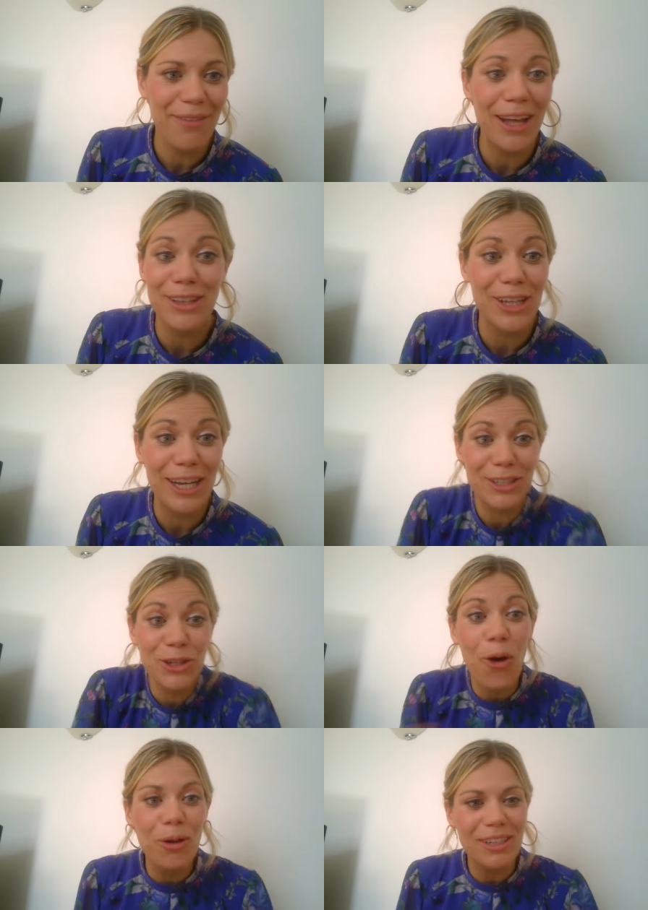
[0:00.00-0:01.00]
Yeah, that, that is
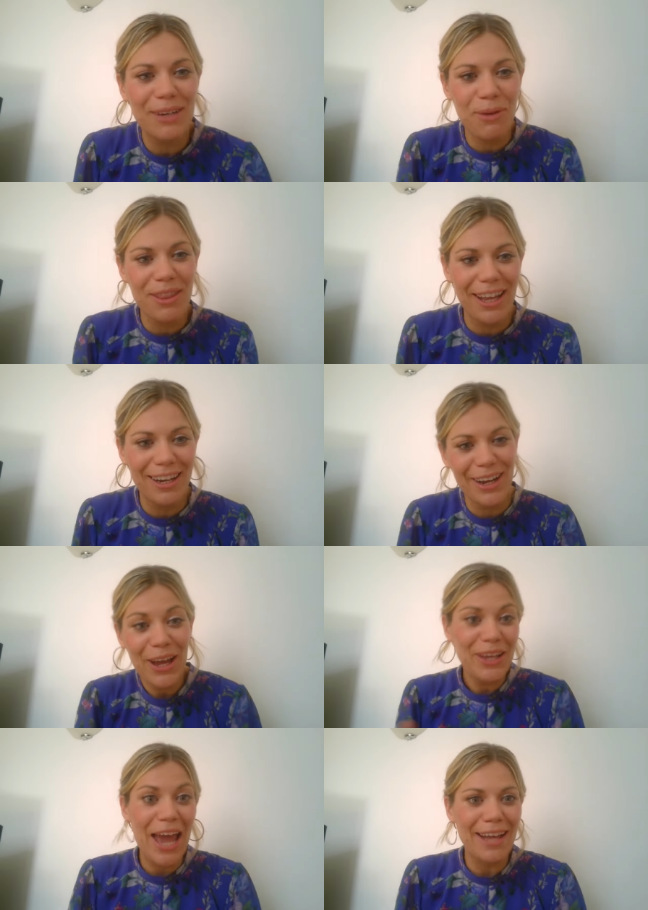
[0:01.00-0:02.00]
not
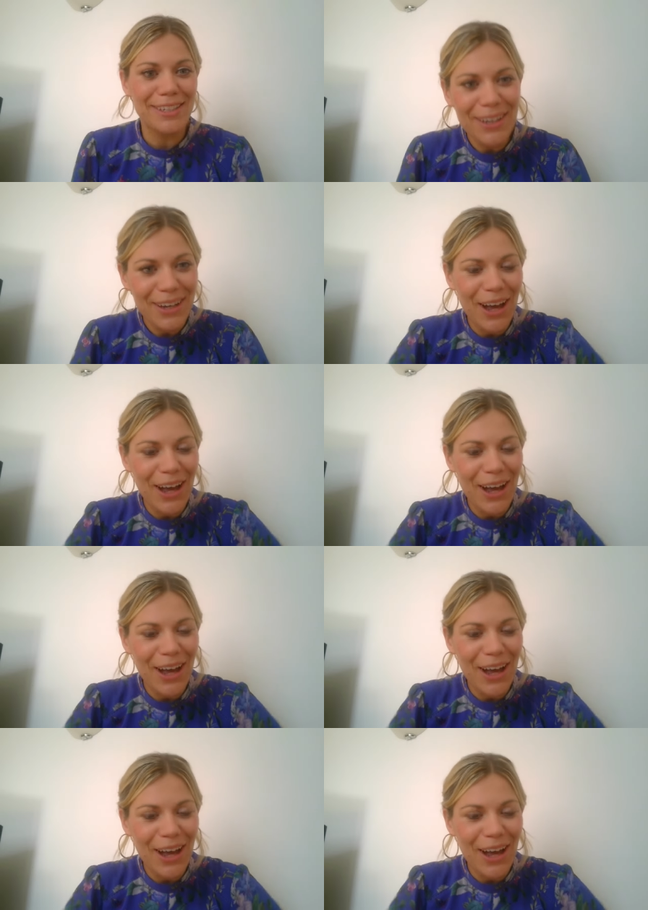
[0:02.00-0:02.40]
within yet